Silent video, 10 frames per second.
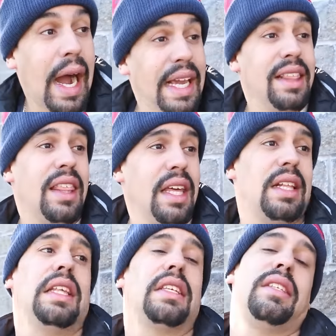I
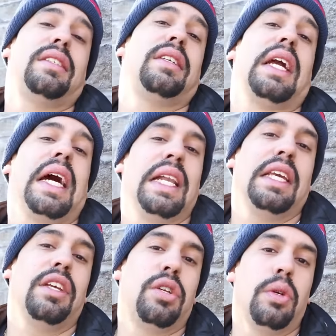think this is the
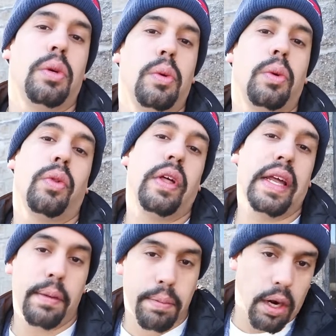Kanye shoe
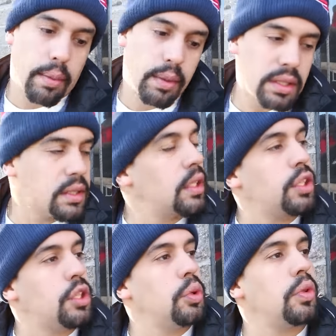that he promised, the
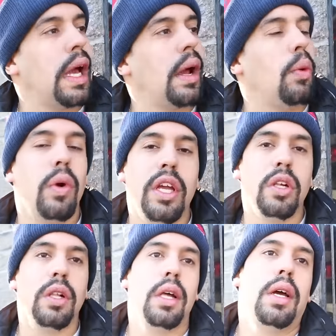shoe that
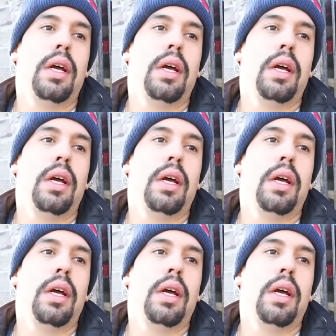will